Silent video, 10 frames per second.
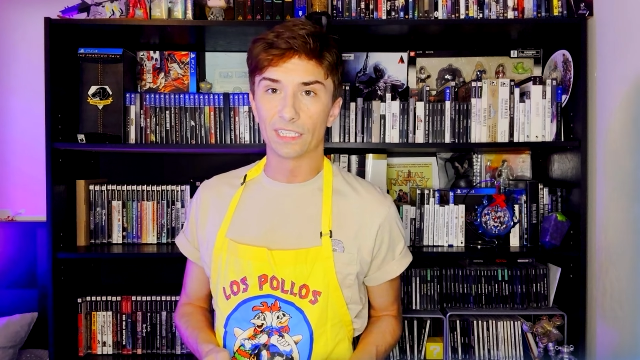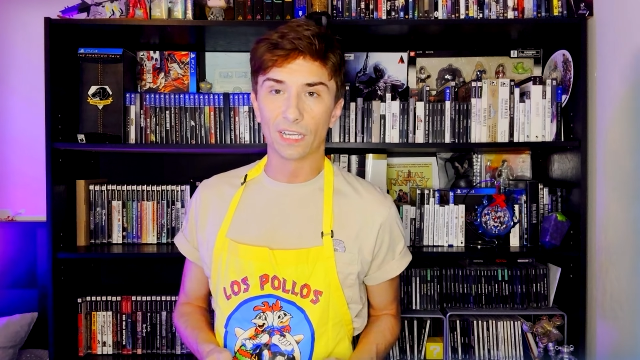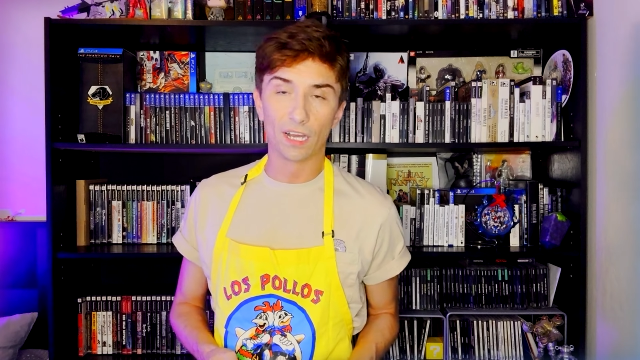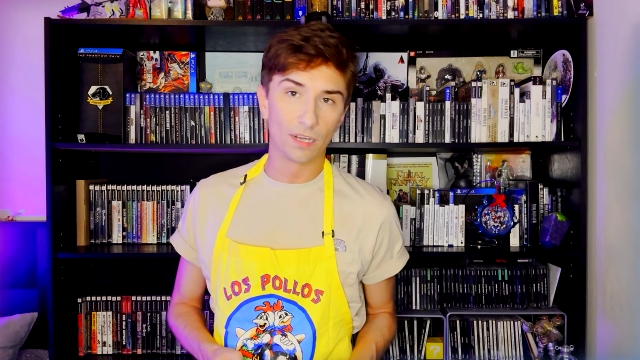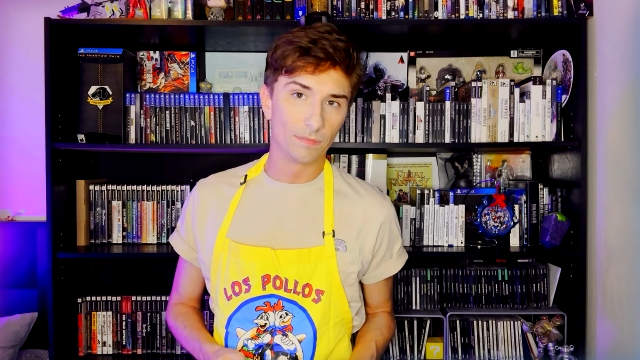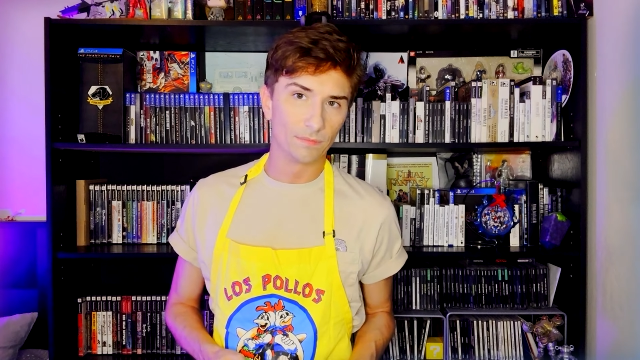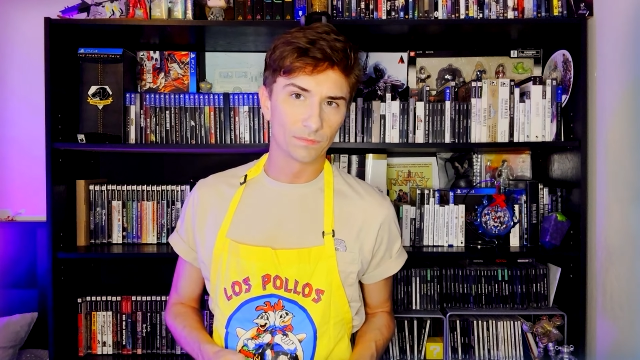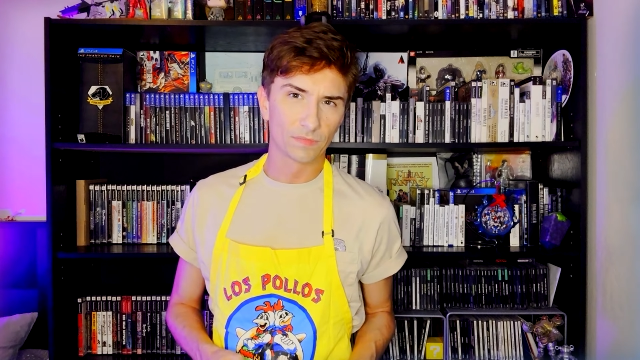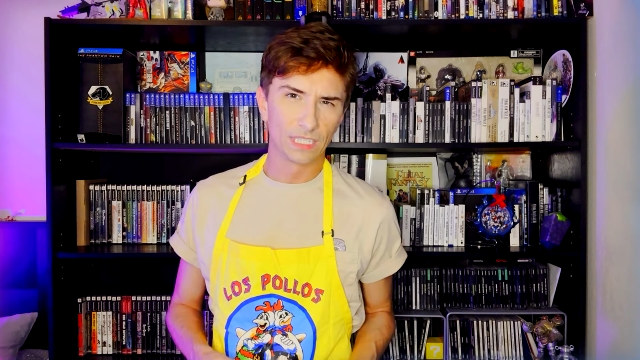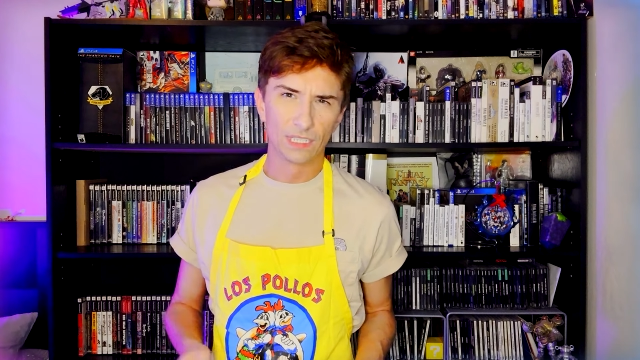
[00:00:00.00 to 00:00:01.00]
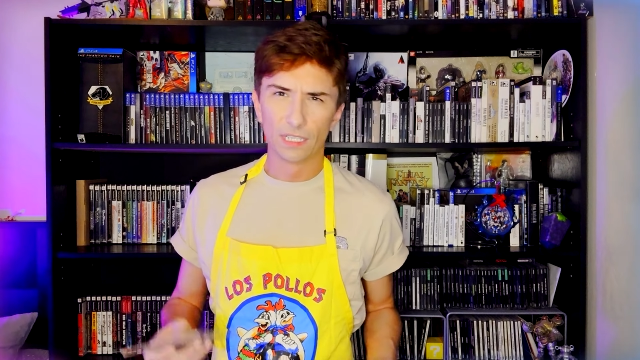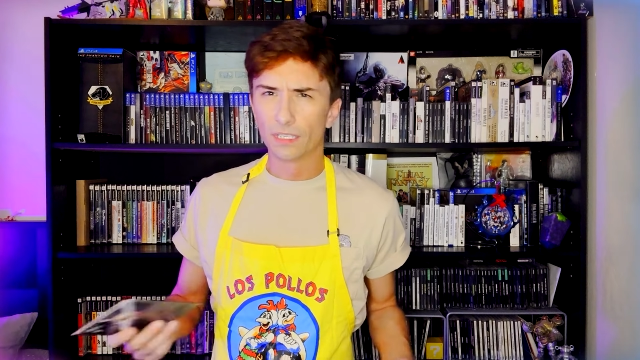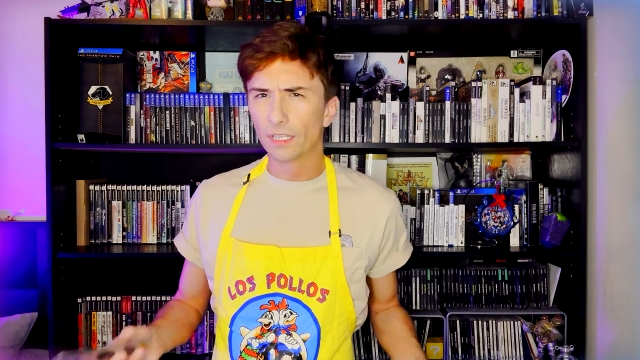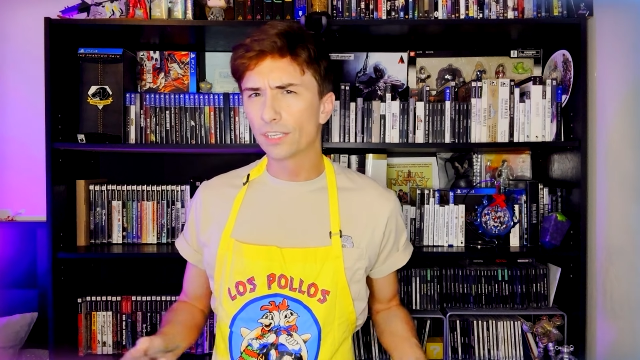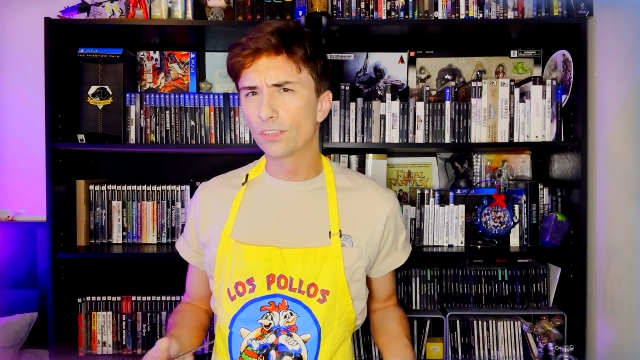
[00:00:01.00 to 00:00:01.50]
Um,
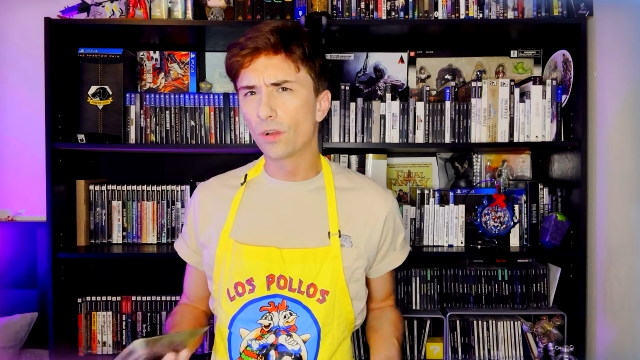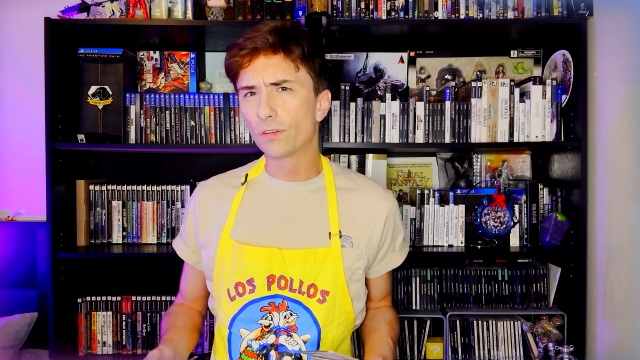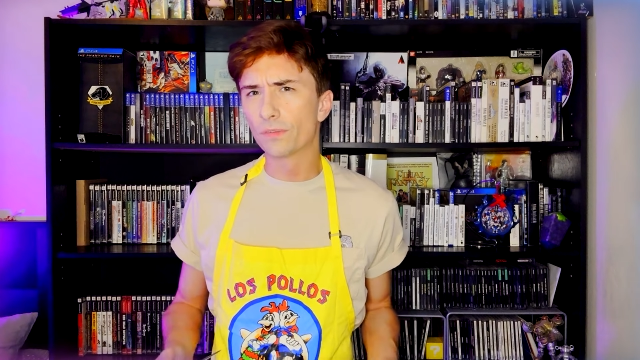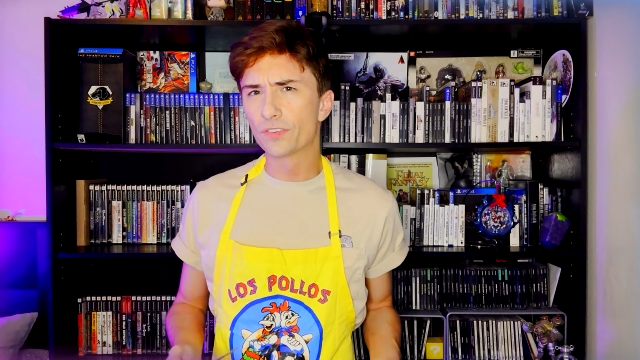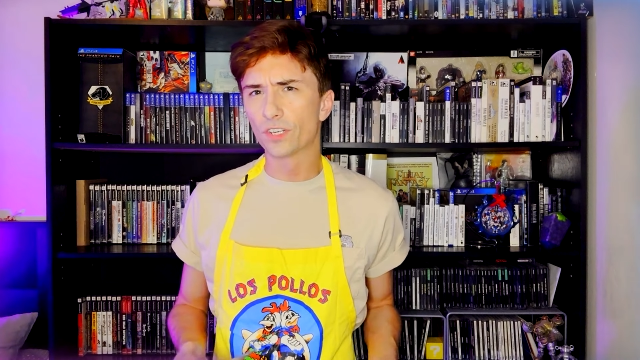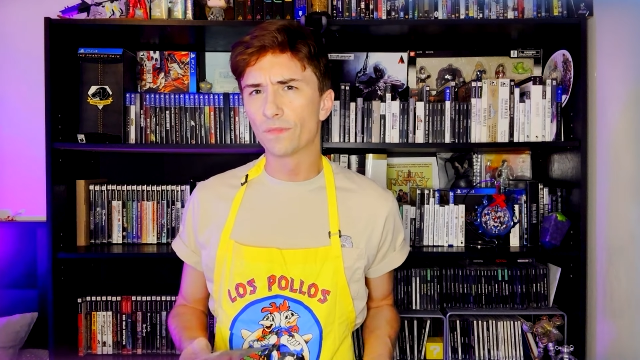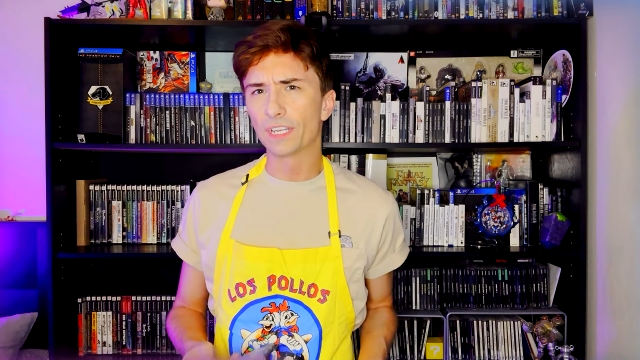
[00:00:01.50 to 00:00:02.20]
Like you'd go and reserve